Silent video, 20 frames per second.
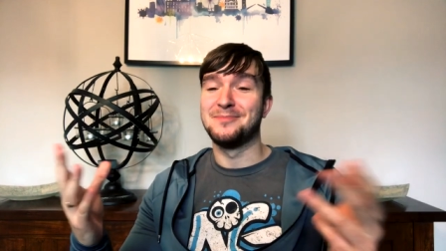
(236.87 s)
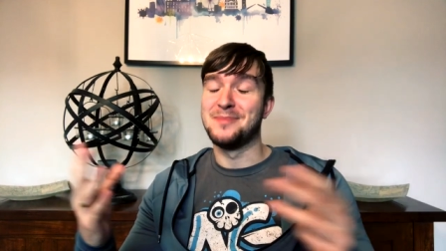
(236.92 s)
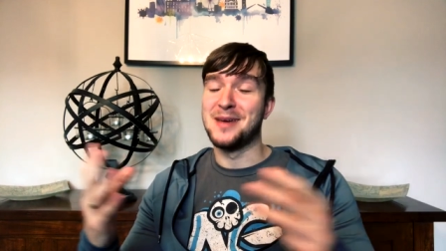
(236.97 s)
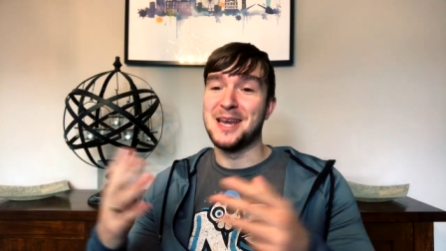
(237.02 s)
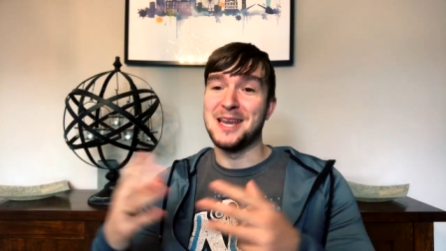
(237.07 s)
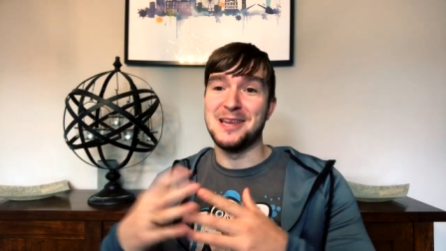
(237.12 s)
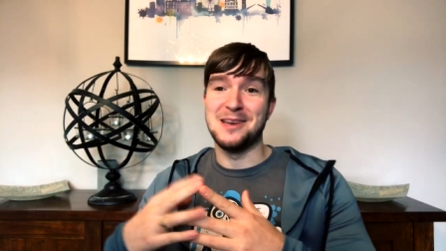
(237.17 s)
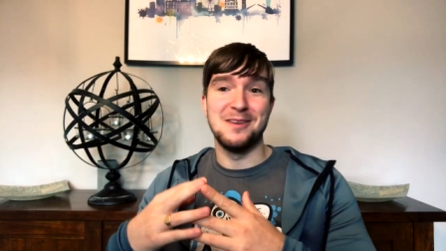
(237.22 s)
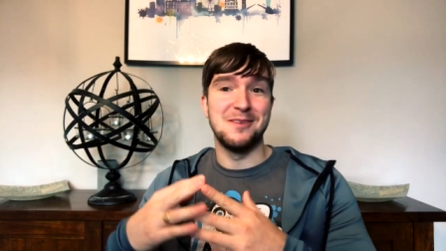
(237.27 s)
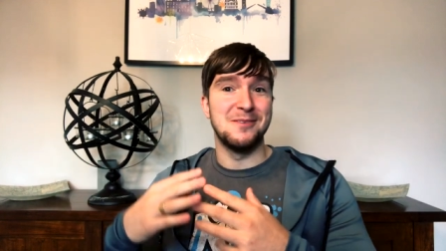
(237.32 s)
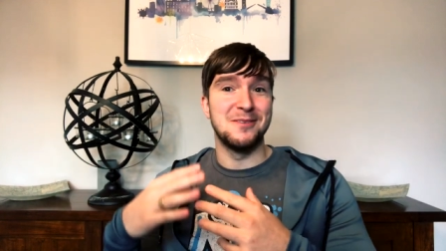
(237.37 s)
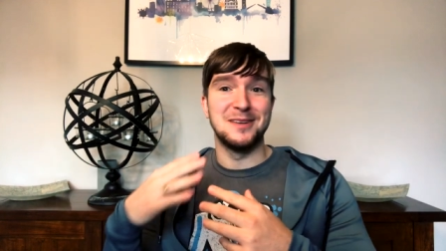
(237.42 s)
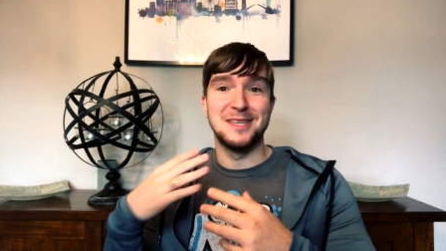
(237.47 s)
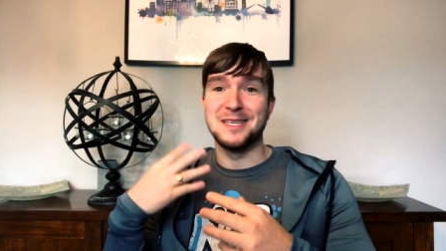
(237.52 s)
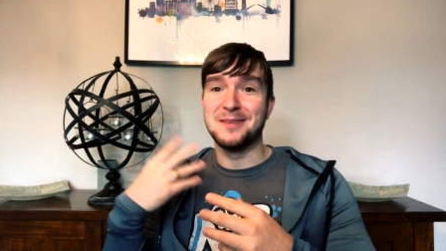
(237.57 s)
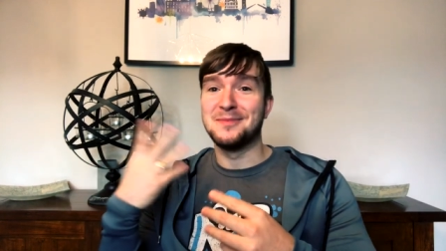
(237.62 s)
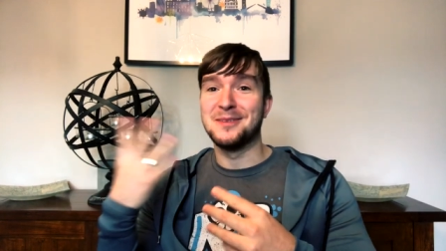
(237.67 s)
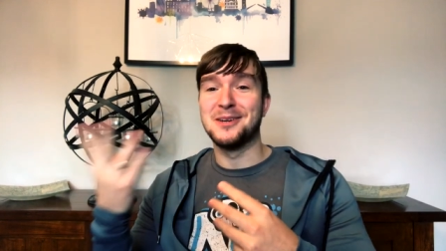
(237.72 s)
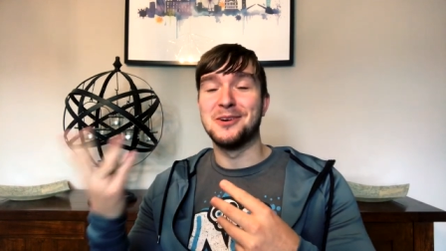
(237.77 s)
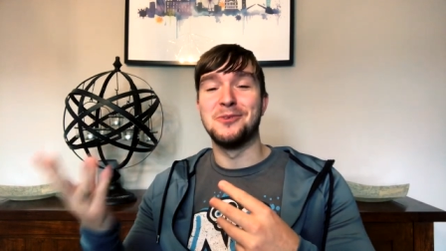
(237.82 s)
many
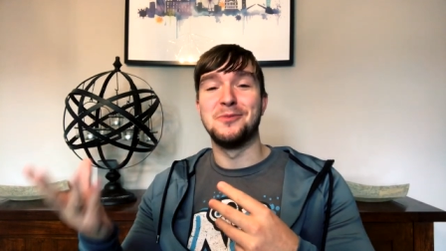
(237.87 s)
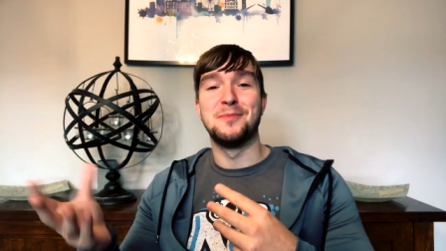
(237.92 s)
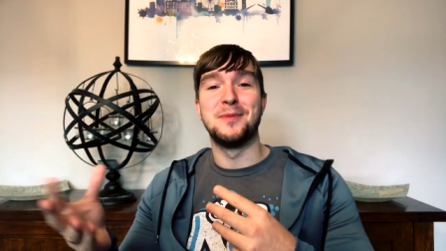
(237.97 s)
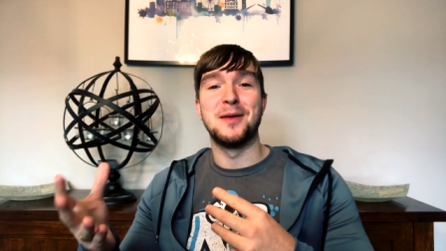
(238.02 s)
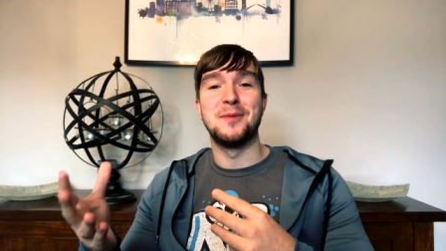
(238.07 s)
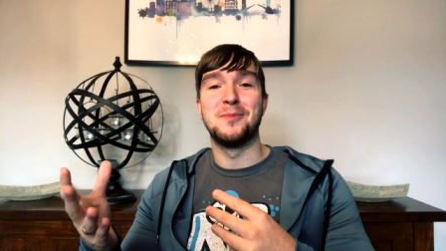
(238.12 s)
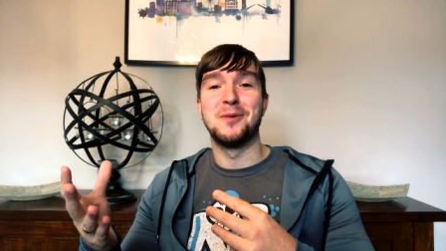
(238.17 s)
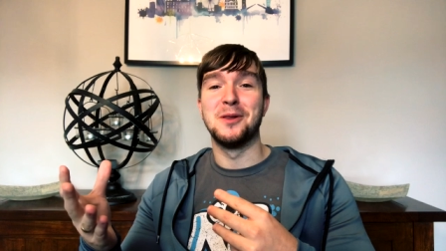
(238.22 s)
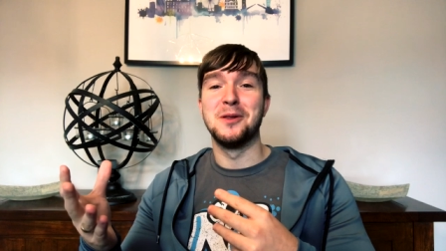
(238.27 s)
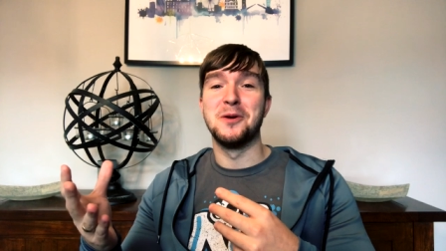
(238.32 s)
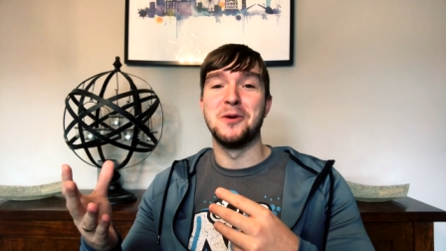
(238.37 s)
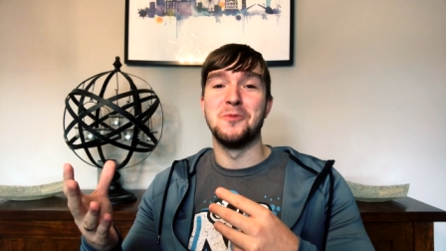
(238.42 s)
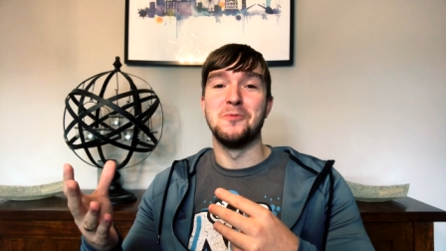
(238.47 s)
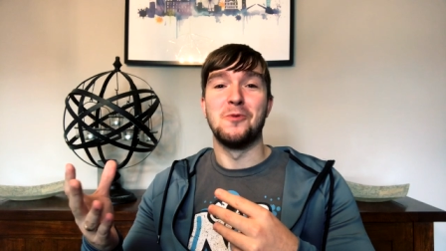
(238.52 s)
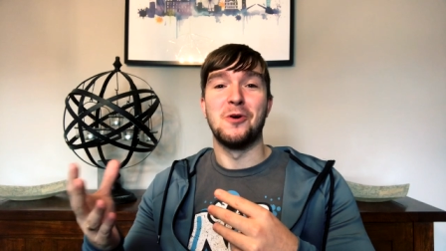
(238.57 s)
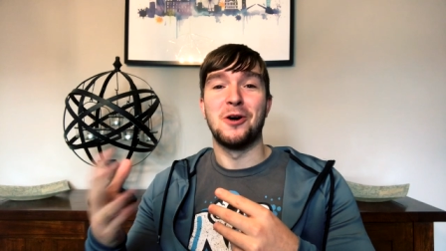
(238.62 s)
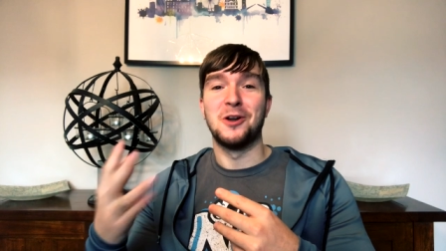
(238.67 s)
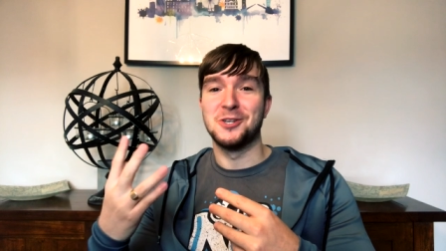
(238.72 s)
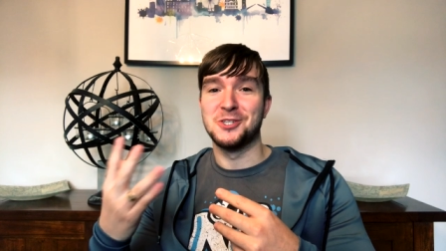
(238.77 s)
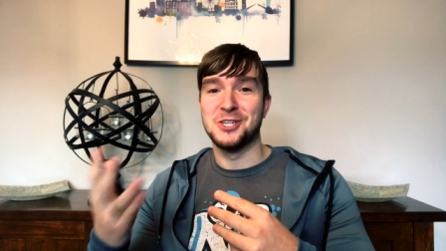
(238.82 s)
neurotypical people who
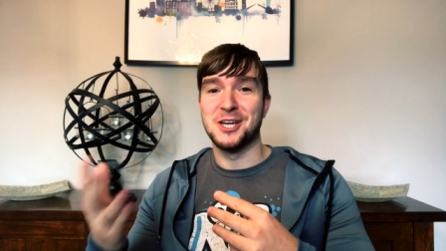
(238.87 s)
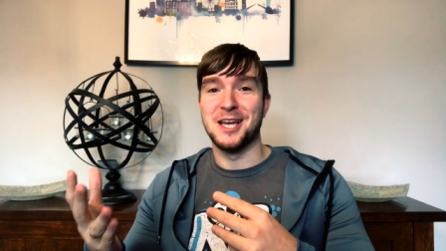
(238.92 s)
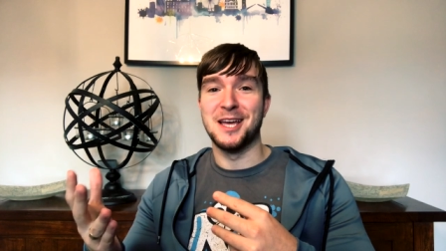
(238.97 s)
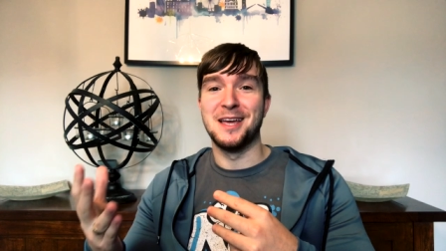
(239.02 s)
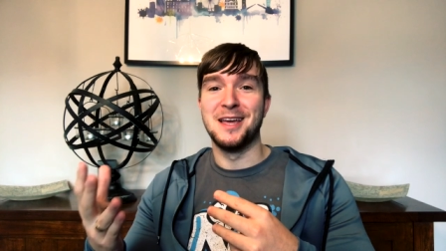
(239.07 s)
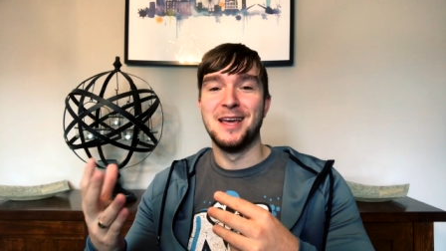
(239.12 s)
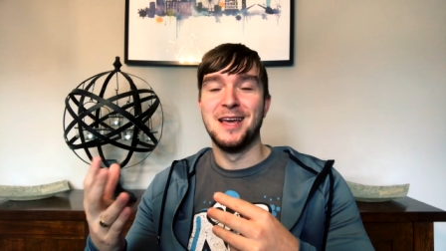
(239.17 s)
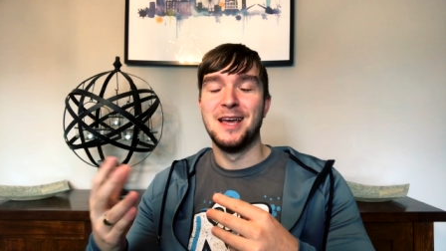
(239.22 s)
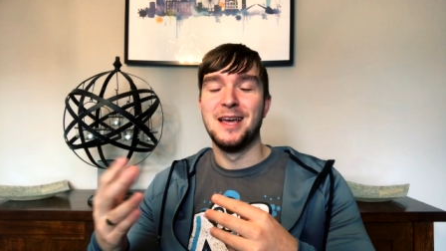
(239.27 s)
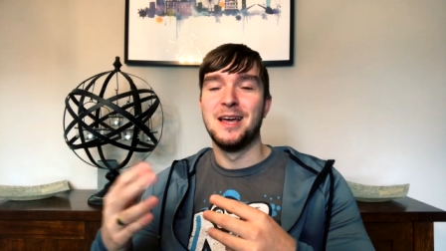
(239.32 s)
watch it,